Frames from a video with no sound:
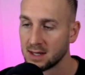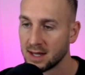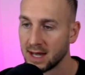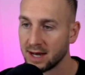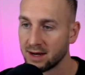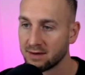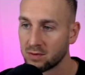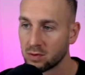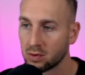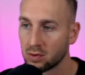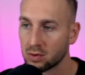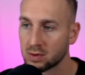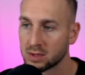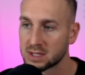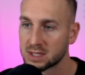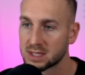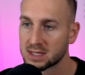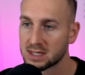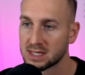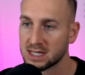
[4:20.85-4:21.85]
and of
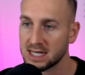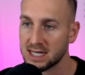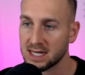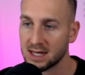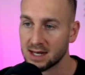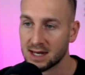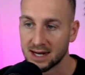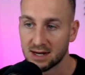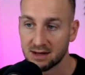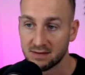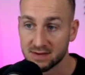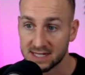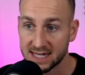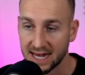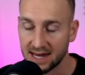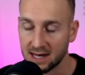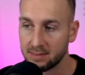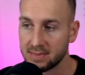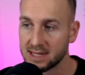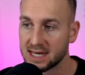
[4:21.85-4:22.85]
course, the lack of
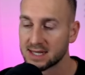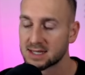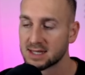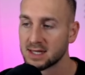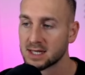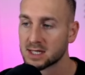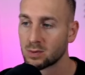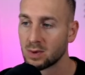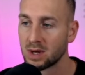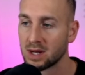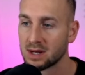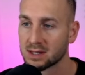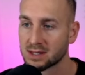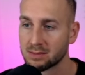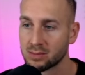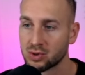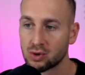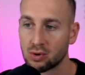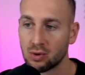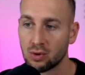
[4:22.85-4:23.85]
scalability as well, as I'm
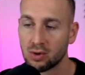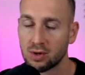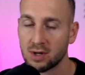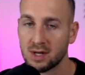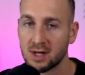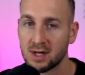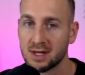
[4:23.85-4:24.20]
sure